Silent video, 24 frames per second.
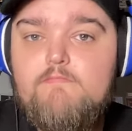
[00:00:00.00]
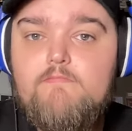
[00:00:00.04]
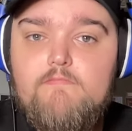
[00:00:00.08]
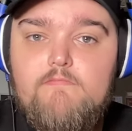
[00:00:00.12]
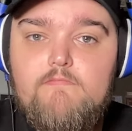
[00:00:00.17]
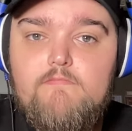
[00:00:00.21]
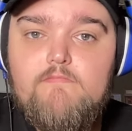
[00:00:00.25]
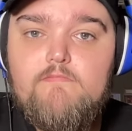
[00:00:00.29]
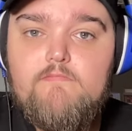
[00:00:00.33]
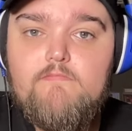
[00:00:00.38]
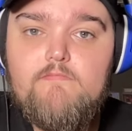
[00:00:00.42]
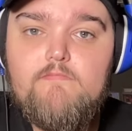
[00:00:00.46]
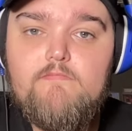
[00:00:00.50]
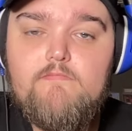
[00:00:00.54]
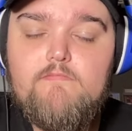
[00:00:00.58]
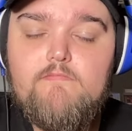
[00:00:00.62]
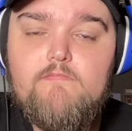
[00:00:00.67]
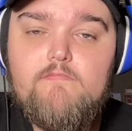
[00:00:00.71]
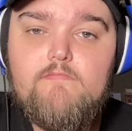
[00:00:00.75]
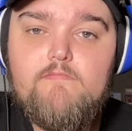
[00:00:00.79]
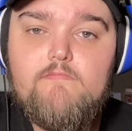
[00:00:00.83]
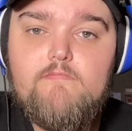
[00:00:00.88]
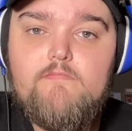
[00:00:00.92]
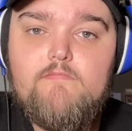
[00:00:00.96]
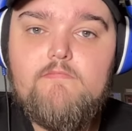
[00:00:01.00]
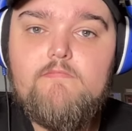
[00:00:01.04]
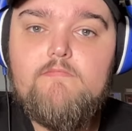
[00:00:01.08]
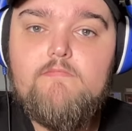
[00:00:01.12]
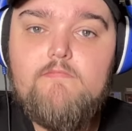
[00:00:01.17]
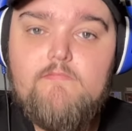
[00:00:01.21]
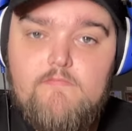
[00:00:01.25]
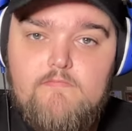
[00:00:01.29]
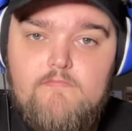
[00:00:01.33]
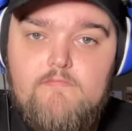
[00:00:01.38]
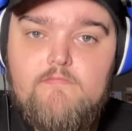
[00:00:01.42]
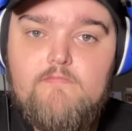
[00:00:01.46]

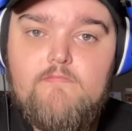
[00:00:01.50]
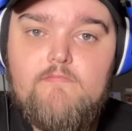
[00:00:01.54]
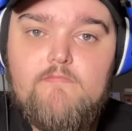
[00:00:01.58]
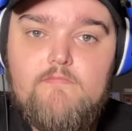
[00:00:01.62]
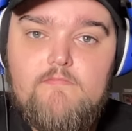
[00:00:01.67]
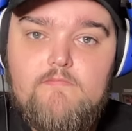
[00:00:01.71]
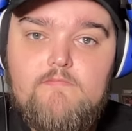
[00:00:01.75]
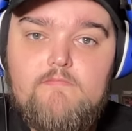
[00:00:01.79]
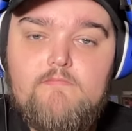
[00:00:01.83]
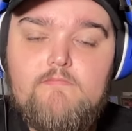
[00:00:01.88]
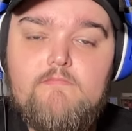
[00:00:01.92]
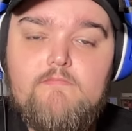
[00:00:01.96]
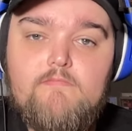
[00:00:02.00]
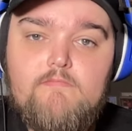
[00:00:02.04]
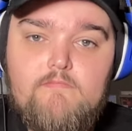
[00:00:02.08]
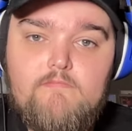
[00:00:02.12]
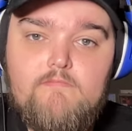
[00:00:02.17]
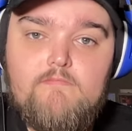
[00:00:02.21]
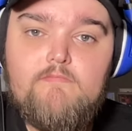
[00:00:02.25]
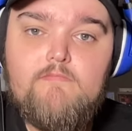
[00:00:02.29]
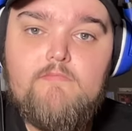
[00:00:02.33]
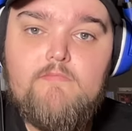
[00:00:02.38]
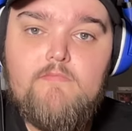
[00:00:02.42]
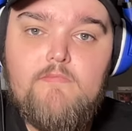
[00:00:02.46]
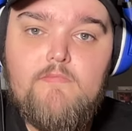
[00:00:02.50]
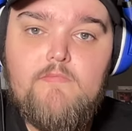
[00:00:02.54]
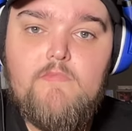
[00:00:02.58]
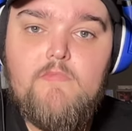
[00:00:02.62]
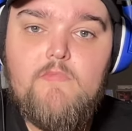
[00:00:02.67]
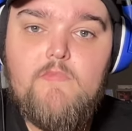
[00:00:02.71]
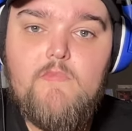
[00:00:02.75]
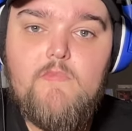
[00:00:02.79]
No words are spoken by the person on screen.